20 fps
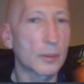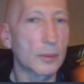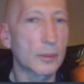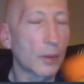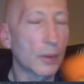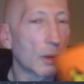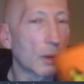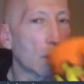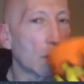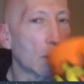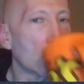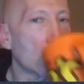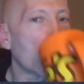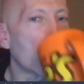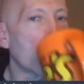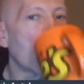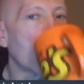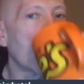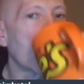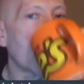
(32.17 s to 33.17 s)

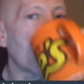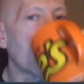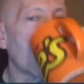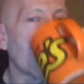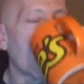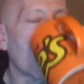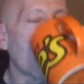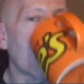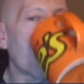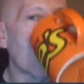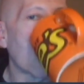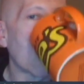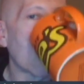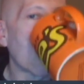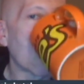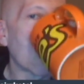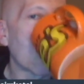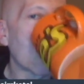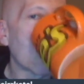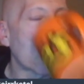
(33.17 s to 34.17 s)

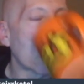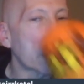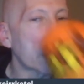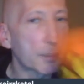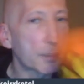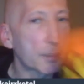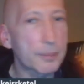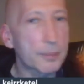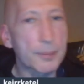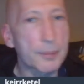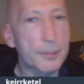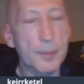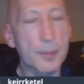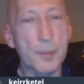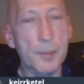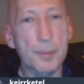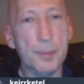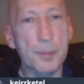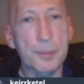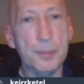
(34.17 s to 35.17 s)

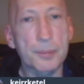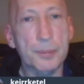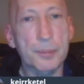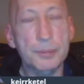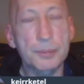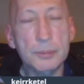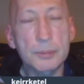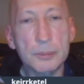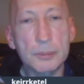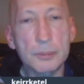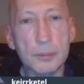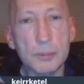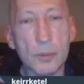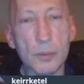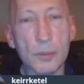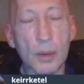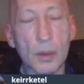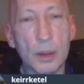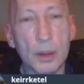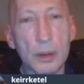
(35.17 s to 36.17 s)

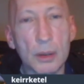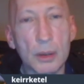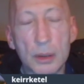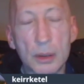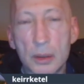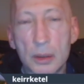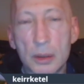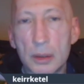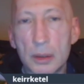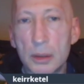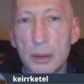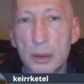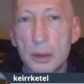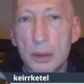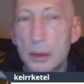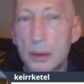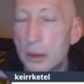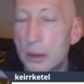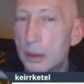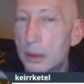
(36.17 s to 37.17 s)

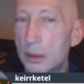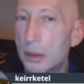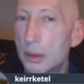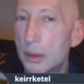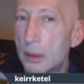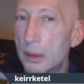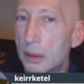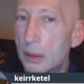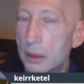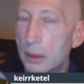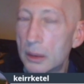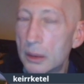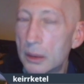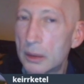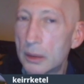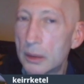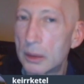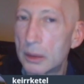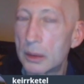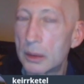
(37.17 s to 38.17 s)

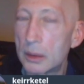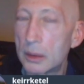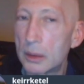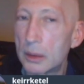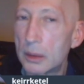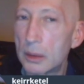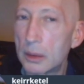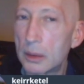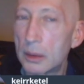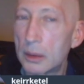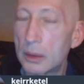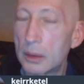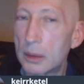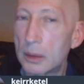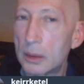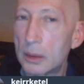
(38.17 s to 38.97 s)
(silent)